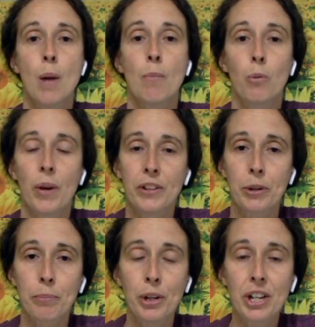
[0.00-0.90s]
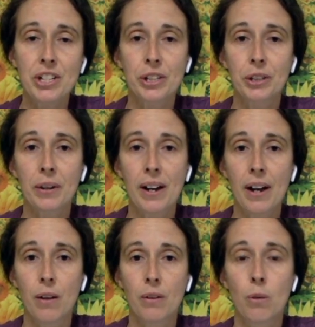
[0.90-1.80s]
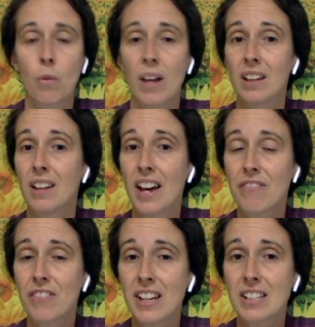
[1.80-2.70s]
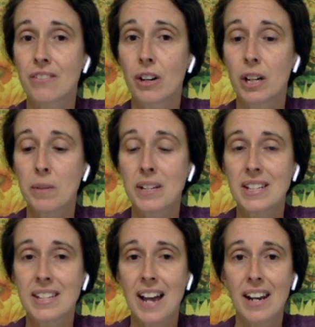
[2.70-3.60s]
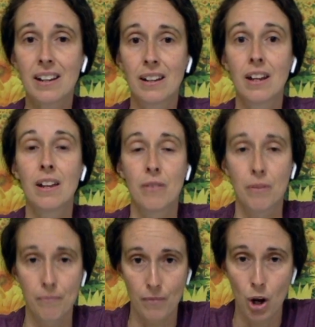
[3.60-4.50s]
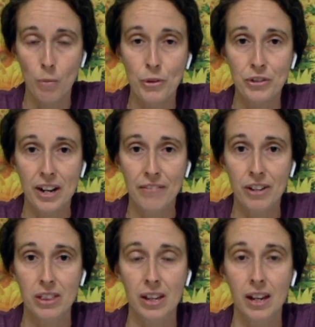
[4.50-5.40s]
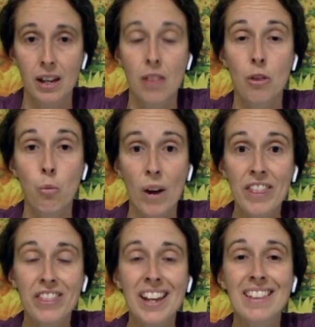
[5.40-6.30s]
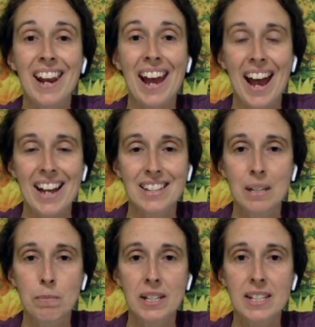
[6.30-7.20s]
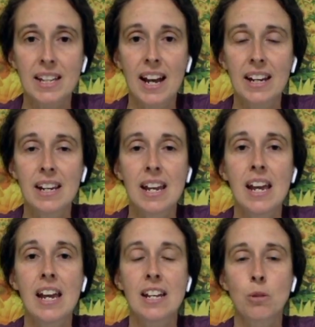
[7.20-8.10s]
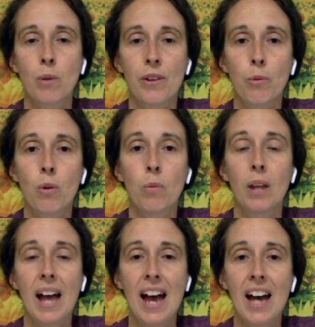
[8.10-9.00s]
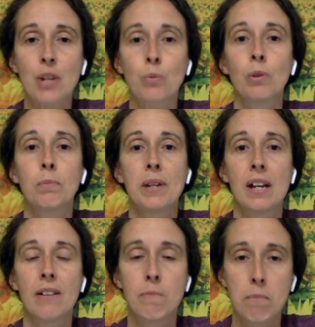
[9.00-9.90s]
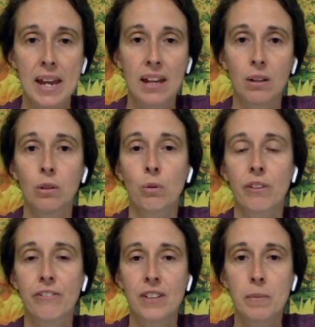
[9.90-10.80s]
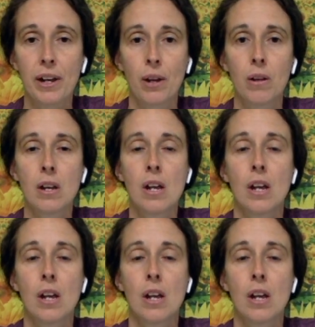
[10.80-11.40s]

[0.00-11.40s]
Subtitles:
But when they're put into the ground, while a lot of things have already been decided, almost everything, the one thing that hasn't been decided is whether what will hatch will be a male or a female.